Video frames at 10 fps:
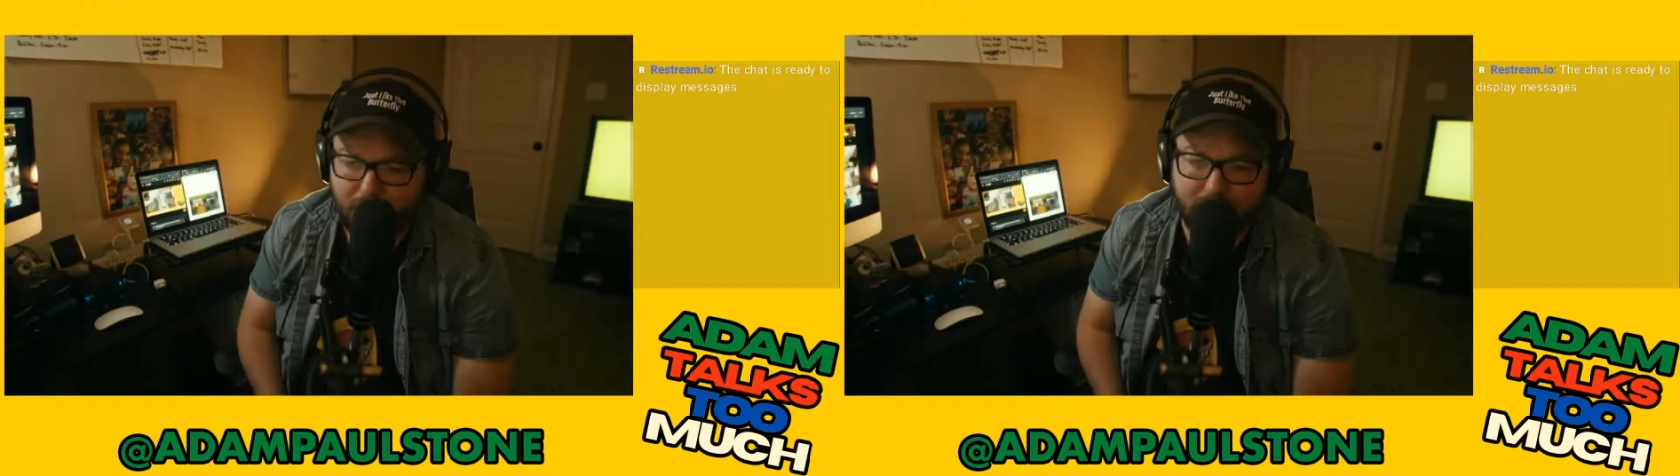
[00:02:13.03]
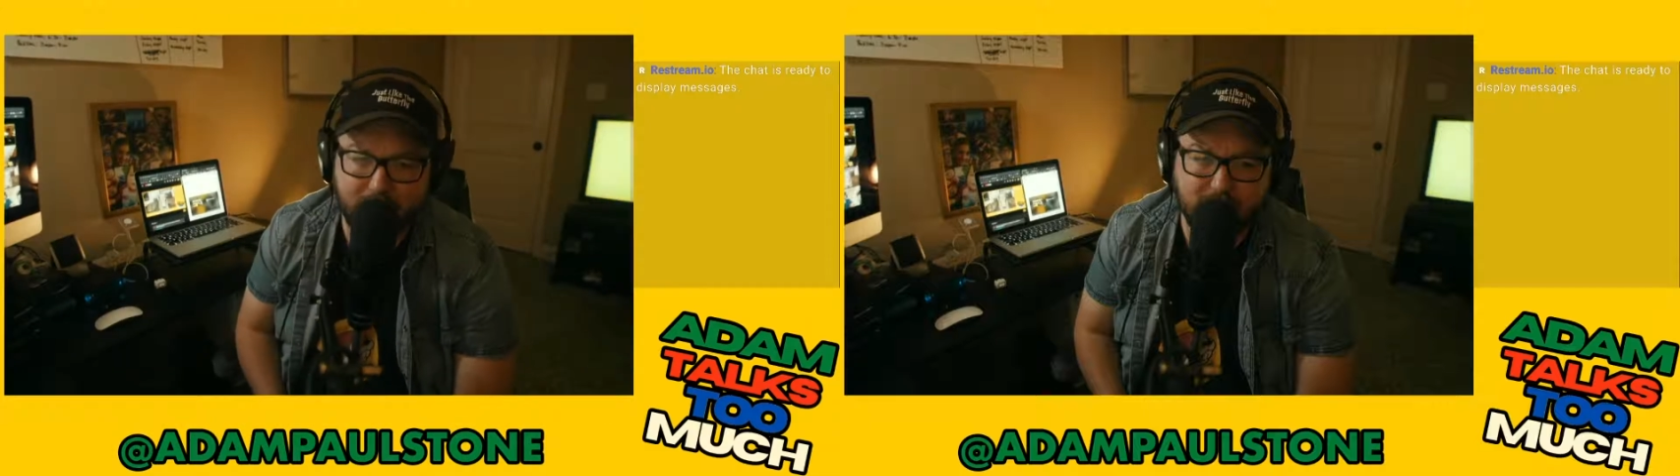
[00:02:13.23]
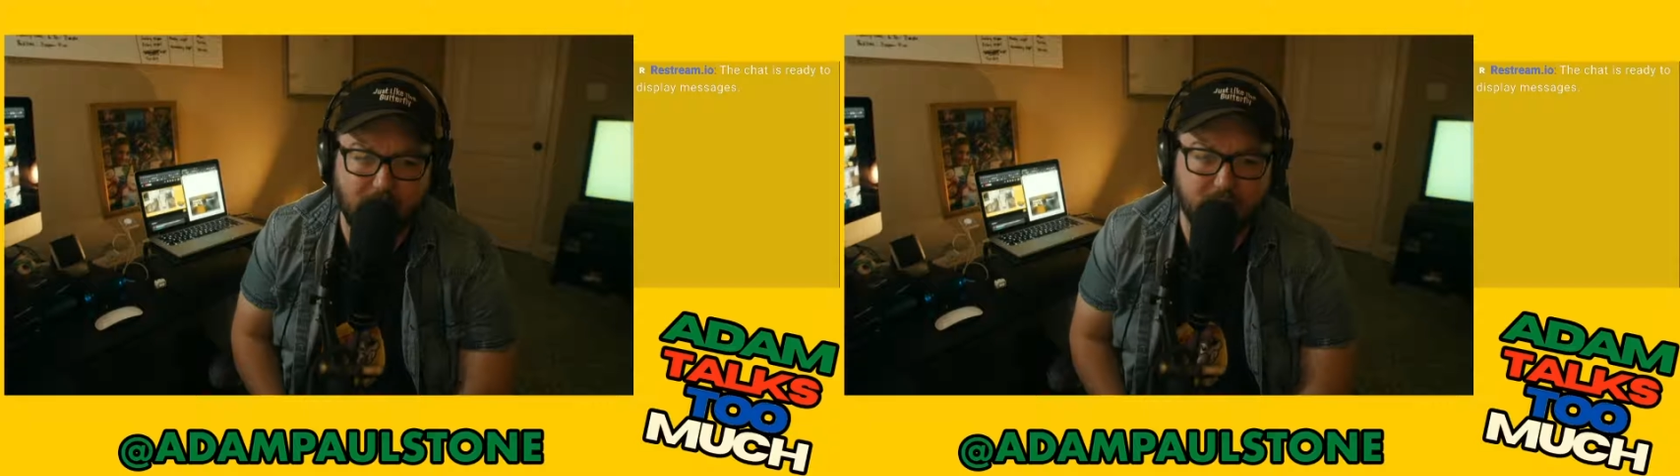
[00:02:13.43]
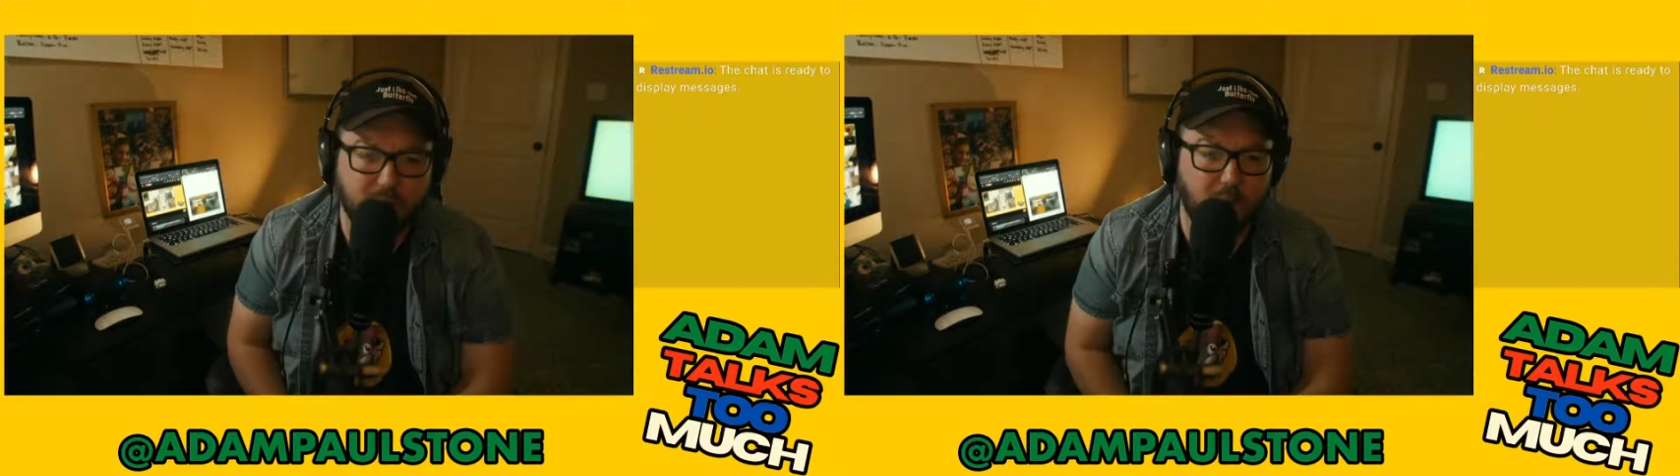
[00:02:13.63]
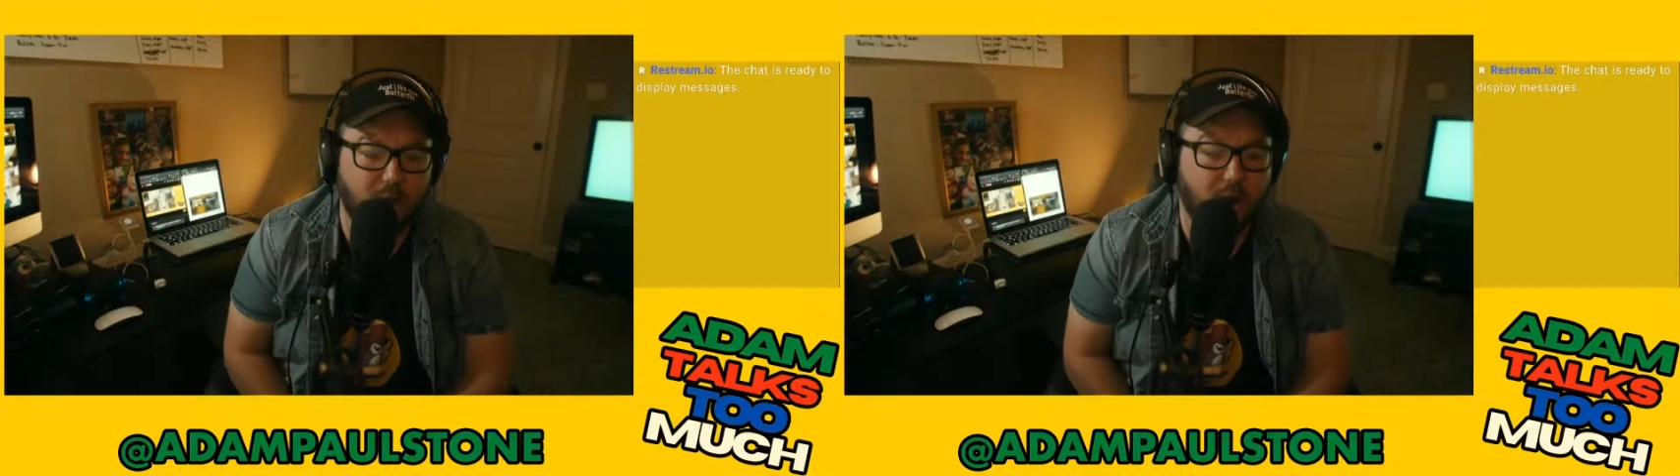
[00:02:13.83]
And he's
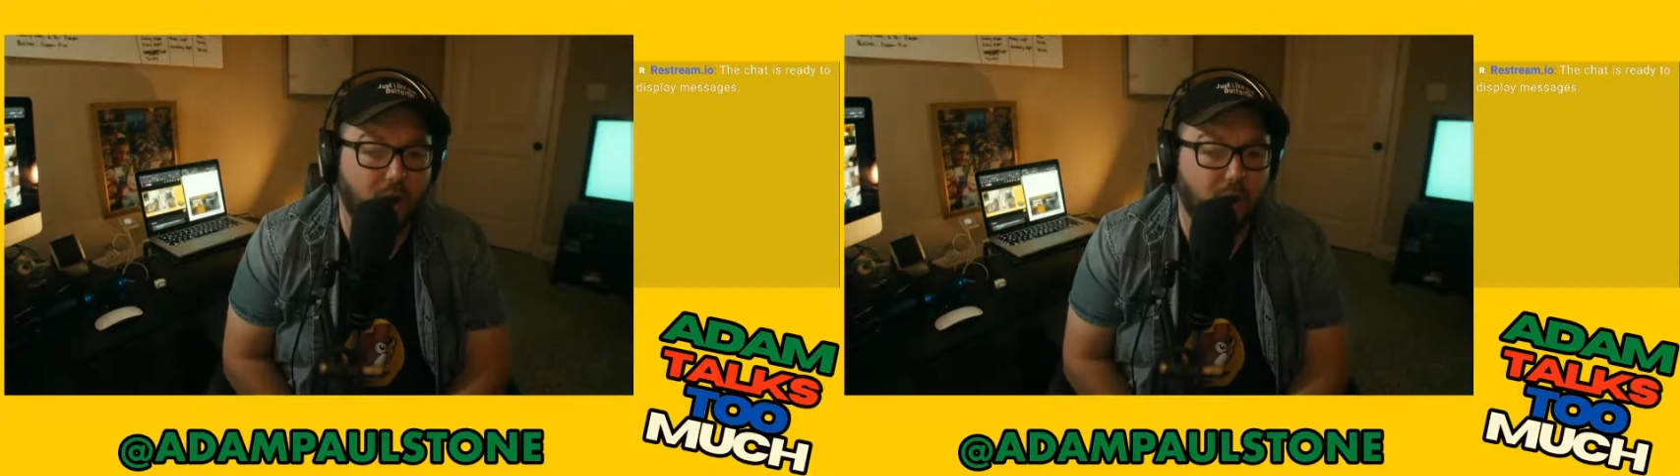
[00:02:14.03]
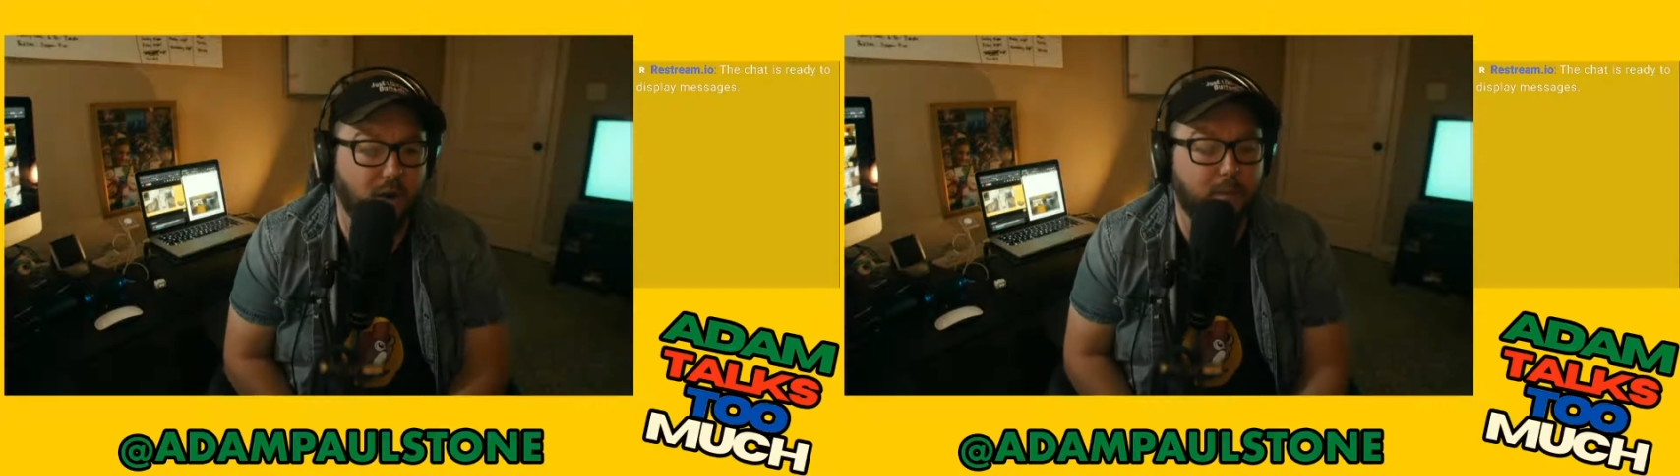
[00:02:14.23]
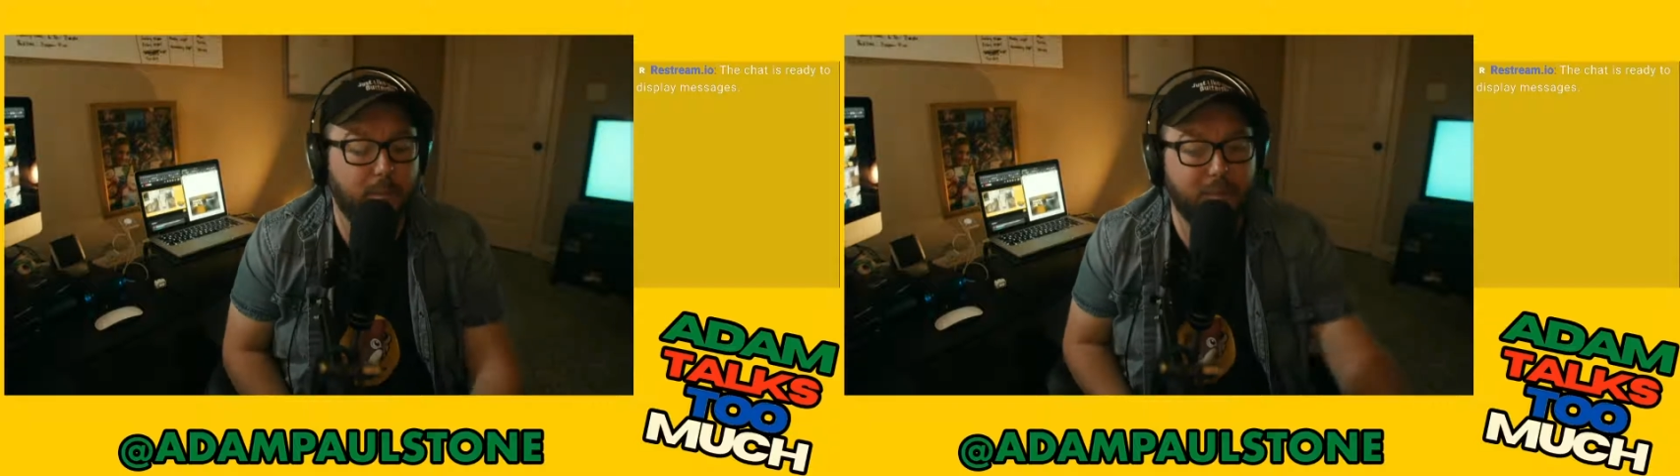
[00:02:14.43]
also our